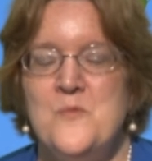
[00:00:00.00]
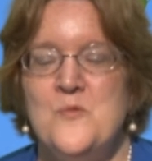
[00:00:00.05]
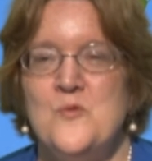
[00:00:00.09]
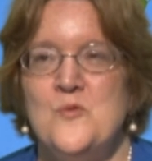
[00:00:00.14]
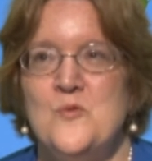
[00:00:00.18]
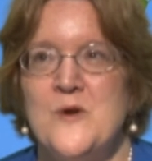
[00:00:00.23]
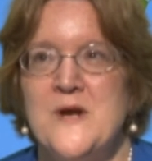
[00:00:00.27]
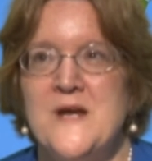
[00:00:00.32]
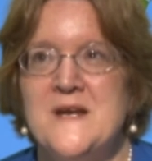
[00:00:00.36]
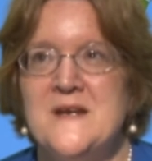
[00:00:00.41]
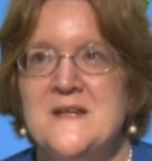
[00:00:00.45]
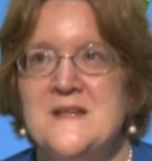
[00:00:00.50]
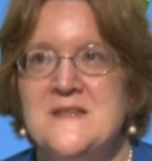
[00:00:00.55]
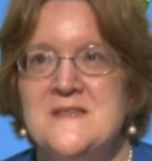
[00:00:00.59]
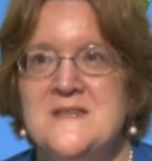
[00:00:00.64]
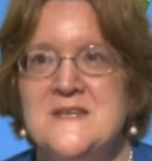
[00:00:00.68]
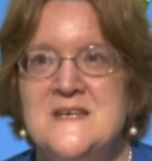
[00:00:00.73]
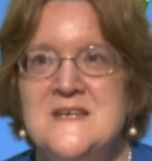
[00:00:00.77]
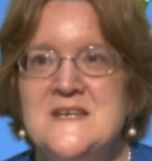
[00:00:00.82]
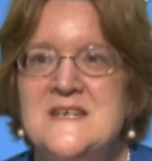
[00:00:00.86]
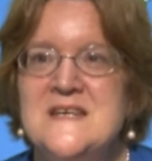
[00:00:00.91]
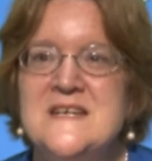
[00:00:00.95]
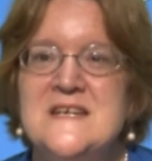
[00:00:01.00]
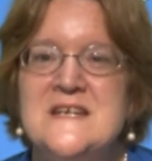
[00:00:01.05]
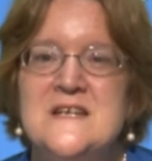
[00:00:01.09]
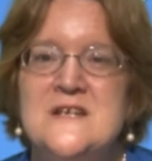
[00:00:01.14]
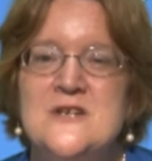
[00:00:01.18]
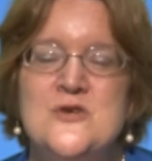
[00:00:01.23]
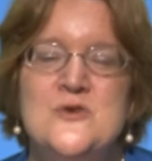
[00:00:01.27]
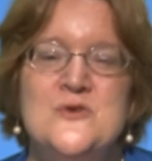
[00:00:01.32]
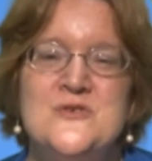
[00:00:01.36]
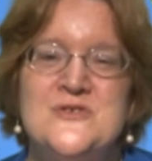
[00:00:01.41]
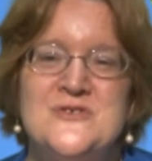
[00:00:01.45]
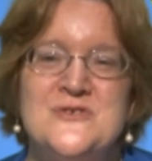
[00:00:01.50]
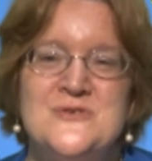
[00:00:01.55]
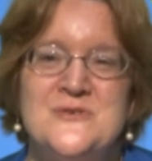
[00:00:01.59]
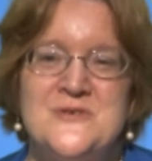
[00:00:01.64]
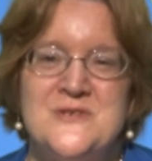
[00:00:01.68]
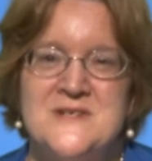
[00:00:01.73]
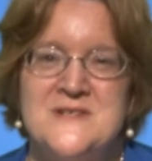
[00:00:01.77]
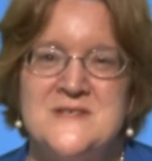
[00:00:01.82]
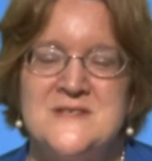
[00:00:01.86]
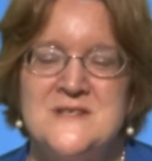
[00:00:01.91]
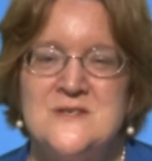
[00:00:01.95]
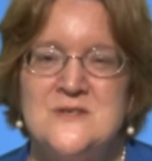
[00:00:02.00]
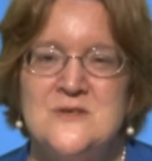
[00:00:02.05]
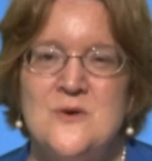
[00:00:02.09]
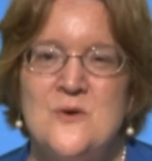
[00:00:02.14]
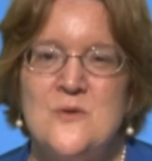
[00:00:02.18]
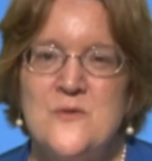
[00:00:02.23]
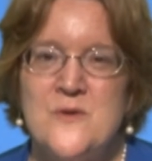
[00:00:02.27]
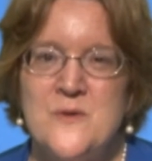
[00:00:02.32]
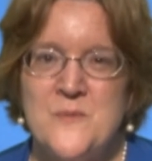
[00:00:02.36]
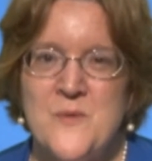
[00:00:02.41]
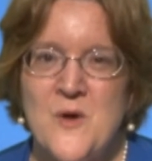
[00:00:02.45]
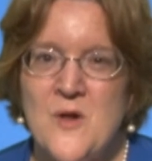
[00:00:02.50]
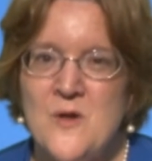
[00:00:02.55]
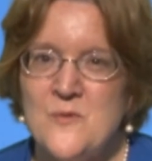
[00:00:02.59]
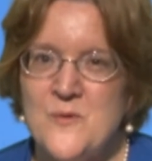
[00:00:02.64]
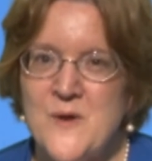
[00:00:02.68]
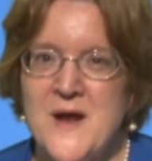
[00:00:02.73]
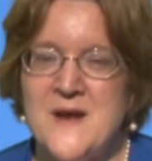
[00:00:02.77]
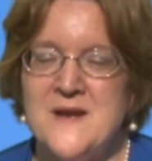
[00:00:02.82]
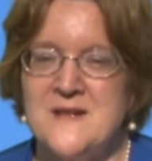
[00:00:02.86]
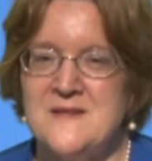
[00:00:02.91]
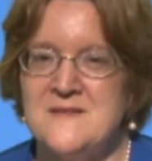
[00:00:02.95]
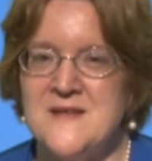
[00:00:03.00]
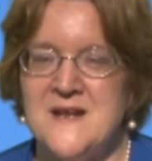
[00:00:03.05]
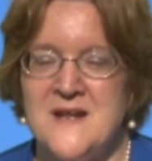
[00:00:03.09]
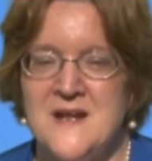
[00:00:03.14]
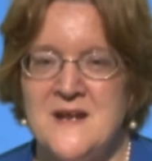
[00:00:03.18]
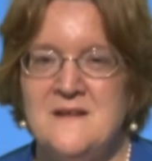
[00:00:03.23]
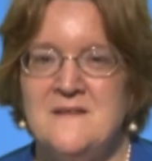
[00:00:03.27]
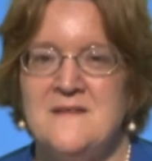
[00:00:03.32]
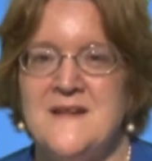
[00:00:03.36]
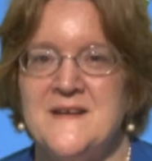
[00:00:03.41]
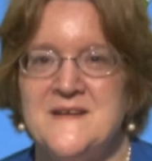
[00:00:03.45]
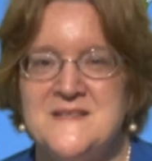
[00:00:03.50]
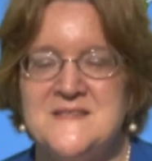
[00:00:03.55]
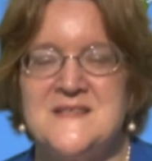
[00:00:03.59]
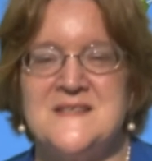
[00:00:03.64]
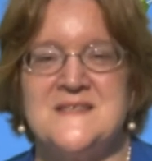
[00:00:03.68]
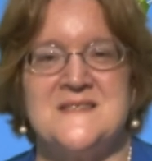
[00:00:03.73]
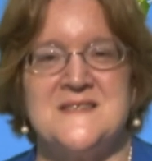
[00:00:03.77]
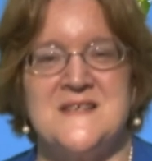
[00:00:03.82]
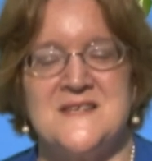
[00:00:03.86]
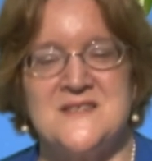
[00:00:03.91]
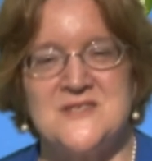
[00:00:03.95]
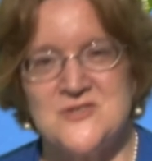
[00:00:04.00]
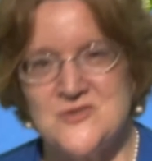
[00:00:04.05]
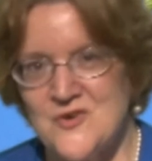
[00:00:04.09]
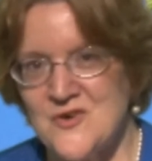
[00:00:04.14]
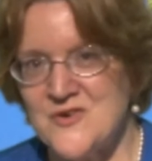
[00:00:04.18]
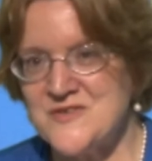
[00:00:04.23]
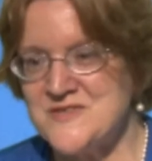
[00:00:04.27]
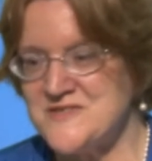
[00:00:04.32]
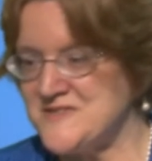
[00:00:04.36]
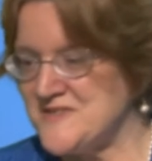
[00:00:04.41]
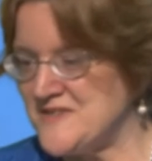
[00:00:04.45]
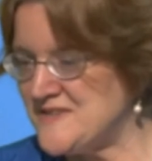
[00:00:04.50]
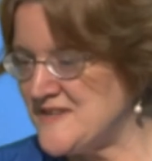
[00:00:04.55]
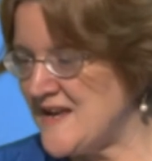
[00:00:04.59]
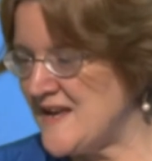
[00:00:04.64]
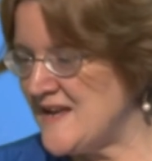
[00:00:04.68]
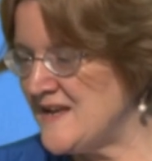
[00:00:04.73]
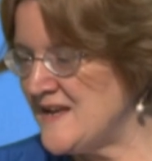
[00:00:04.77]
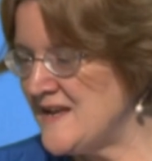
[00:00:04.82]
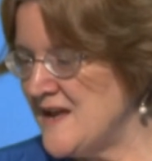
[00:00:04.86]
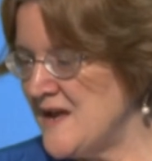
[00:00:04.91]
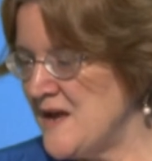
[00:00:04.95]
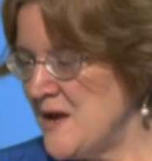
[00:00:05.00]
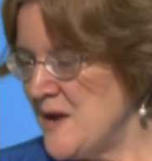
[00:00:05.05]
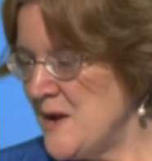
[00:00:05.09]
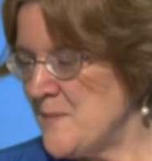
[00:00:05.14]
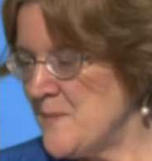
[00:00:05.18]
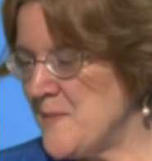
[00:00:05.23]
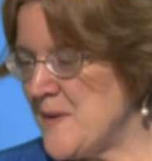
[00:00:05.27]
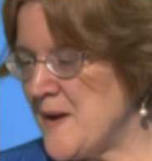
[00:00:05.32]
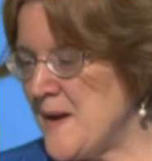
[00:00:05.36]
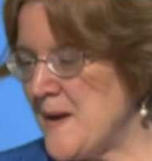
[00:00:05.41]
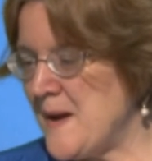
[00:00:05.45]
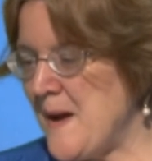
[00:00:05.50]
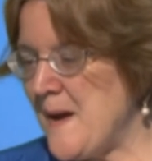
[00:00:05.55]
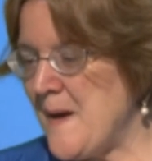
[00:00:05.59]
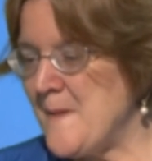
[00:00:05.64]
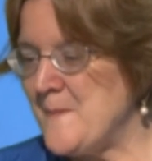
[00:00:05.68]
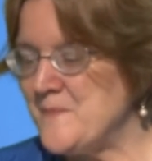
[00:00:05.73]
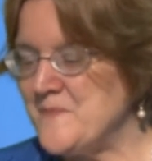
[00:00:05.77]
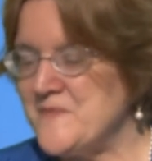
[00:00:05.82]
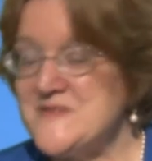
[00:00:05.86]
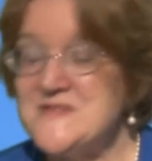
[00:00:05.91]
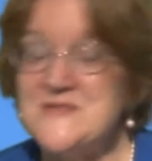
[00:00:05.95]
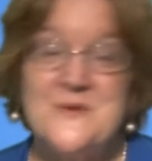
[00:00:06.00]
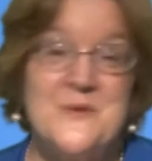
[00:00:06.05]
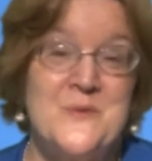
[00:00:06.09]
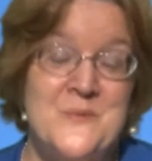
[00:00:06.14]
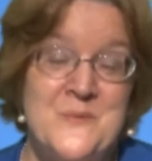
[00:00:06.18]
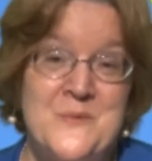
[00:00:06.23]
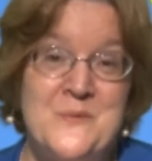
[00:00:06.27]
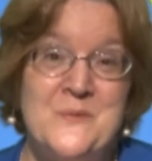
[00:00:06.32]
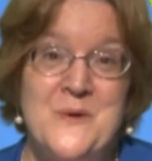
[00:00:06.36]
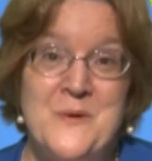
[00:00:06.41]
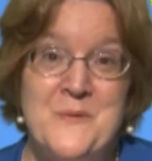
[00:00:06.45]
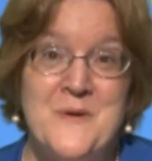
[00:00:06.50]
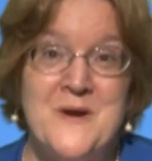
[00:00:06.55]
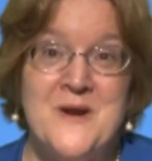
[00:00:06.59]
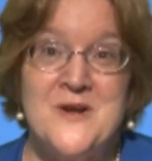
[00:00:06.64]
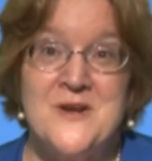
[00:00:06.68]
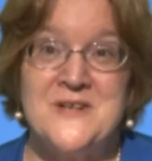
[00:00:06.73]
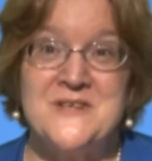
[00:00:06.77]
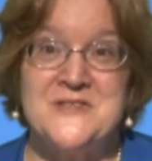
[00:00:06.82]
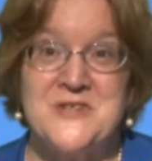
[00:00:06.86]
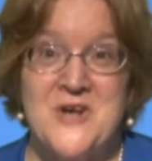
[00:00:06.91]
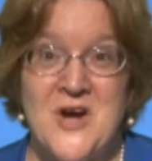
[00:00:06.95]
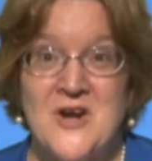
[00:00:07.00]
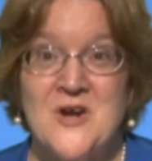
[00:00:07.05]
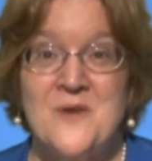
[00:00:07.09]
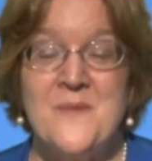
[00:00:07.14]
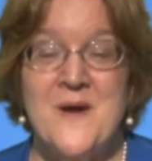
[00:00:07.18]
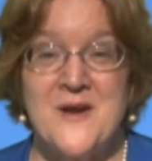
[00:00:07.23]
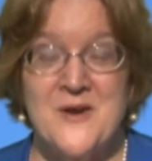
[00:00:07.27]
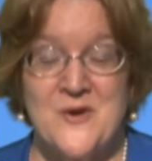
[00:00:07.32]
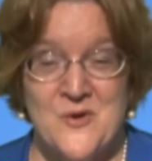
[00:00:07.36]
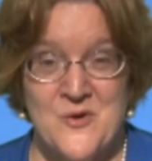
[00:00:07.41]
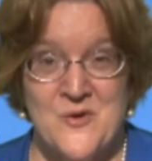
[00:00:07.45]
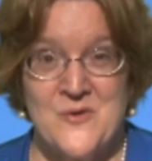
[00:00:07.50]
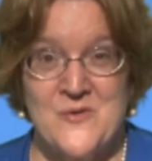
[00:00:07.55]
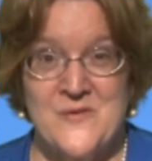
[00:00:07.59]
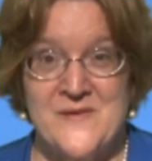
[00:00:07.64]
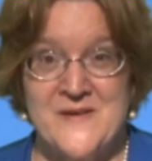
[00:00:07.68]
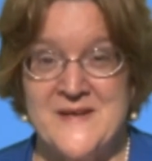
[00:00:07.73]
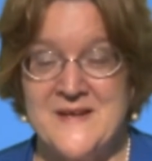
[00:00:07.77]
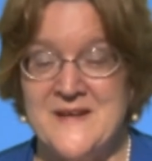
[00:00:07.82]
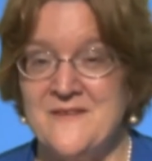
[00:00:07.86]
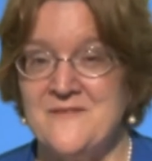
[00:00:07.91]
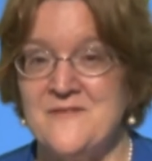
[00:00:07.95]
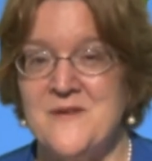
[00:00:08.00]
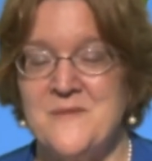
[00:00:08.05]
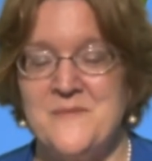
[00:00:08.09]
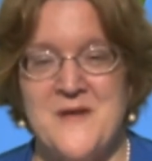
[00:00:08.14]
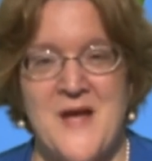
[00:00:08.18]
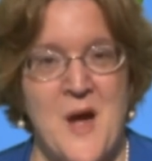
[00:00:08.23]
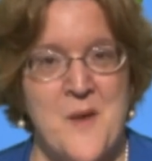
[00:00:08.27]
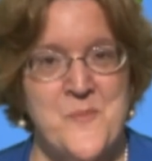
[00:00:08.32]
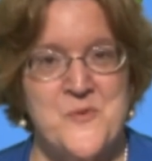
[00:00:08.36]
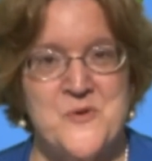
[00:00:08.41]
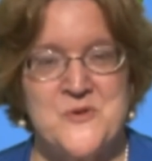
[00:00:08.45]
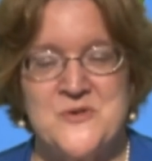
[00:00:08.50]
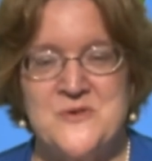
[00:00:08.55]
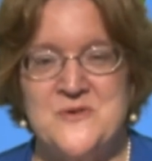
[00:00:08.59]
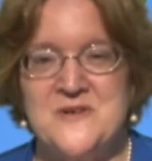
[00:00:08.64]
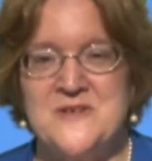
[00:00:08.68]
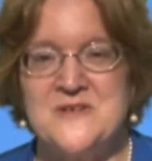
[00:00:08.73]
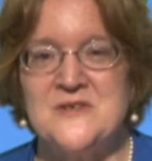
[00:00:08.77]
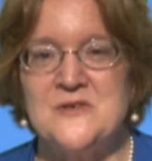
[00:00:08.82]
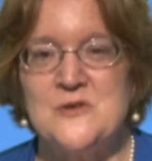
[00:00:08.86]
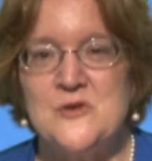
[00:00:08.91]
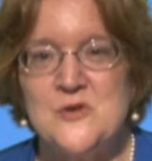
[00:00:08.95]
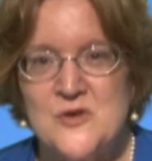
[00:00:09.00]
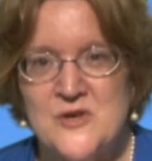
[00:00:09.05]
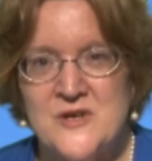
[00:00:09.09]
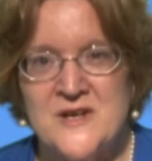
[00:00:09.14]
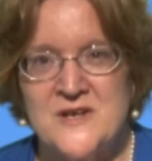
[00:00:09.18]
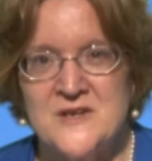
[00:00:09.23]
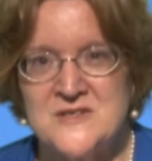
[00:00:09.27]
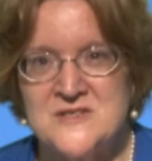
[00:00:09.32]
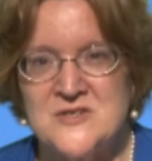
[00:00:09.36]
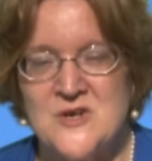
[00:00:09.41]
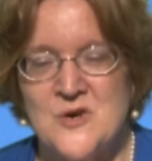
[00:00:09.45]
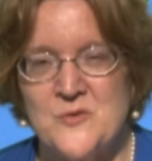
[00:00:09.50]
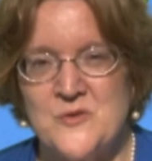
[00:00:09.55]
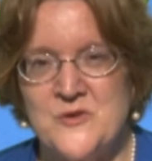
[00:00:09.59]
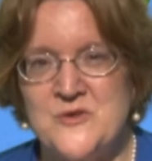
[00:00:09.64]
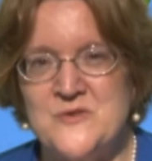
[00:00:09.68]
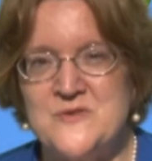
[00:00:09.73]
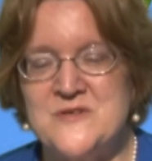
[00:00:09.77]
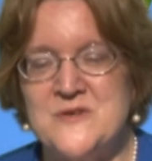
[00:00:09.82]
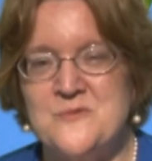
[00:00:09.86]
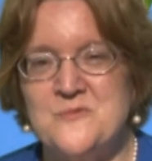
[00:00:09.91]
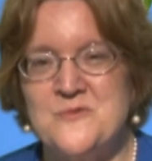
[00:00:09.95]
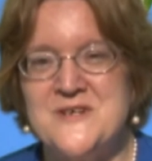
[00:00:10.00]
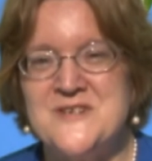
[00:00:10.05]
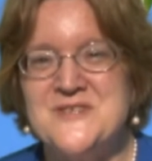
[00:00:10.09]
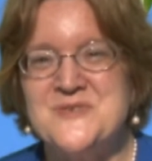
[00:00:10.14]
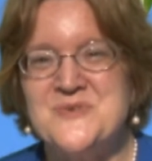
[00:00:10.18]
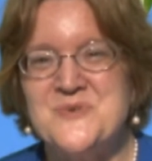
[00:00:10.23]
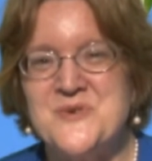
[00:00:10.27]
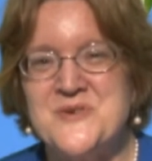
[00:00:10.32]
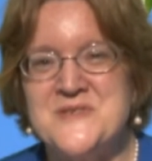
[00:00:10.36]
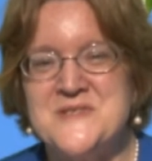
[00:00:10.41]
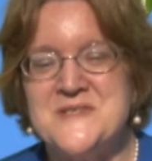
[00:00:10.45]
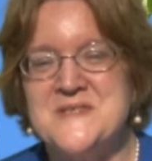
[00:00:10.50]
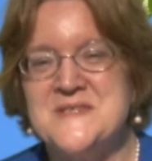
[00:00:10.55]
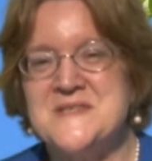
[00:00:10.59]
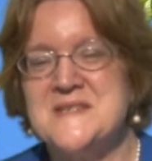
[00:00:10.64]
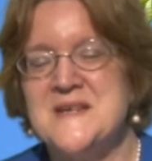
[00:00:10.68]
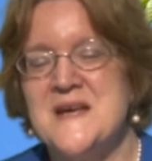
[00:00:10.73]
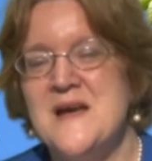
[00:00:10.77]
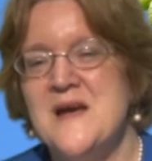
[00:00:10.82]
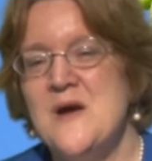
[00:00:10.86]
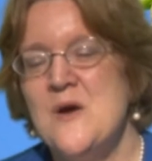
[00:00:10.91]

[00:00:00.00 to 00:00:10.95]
greeted the new students and told them already that NCLEX success starts today. But so we want to talk about it early, give them the opportunity to look and start using resources.